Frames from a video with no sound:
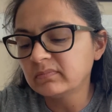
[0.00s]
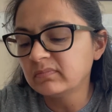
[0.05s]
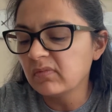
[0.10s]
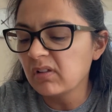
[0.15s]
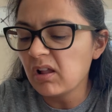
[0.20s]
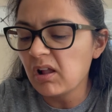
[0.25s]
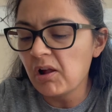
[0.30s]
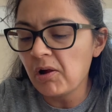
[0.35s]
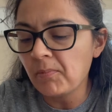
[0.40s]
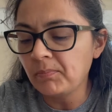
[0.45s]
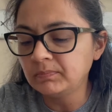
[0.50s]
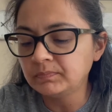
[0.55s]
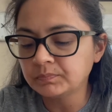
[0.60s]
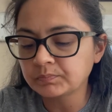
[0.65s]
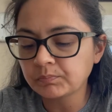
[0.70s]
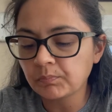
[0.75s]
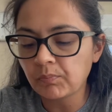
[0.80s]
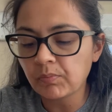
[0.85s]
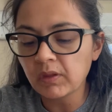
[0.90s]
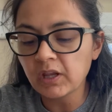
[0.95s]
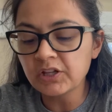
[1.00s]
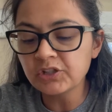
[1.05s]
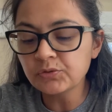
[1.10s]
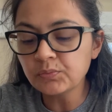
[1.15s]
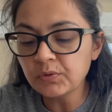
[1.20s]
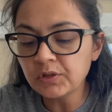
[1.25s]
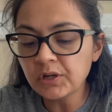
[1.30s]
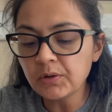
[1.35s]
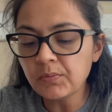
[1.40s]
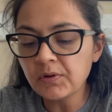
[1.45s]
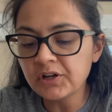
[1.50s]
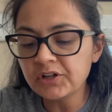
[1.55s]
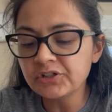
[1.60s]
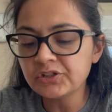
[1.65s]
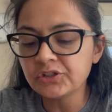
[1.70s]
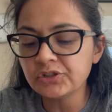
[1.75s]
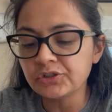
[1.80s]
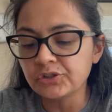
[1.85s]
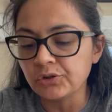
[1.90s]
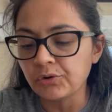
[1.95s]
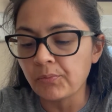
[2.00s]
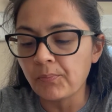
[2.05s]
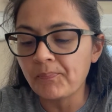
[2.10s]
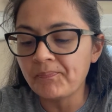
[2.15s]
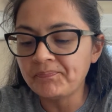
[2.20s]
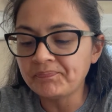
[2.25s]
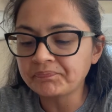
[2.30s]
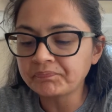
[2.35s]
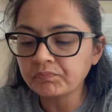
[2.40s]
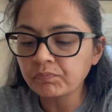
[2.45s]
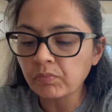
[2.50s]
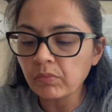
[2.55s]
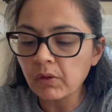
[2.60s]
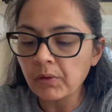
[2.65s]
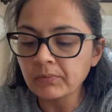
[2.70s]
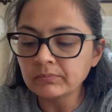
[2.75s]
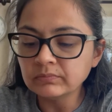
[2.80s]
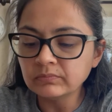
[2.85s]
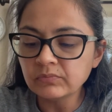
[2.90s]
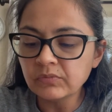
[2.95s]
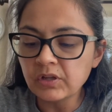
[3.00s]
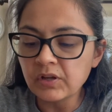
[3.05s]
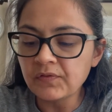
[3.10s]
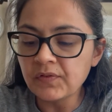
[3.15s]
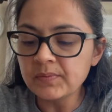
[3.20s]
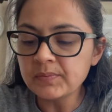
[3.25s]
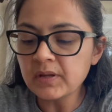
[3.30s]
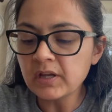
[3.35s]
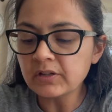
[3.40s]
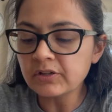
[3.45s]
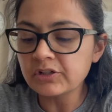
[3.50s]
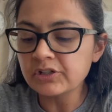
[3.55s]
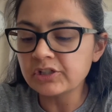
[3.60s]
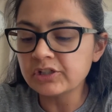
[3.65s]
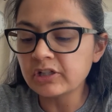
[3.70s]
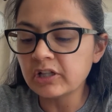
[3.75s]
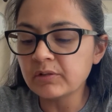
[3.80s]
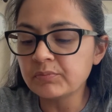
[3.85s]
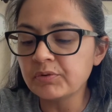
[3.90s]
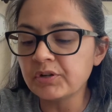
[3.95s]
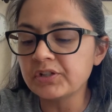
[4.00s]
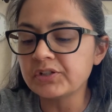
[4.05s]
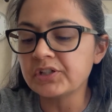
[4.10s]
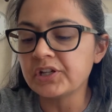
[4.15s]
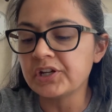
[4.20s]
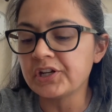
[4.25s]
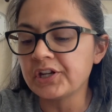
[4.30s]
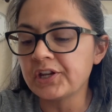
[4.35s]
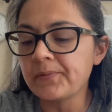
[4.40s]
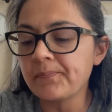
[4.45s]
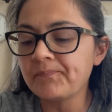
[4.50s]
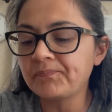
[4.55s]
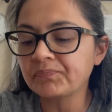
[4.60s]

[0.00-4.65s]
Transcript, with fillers: eh, it's what I wanted to do. If I'm not gonna celebrate Danny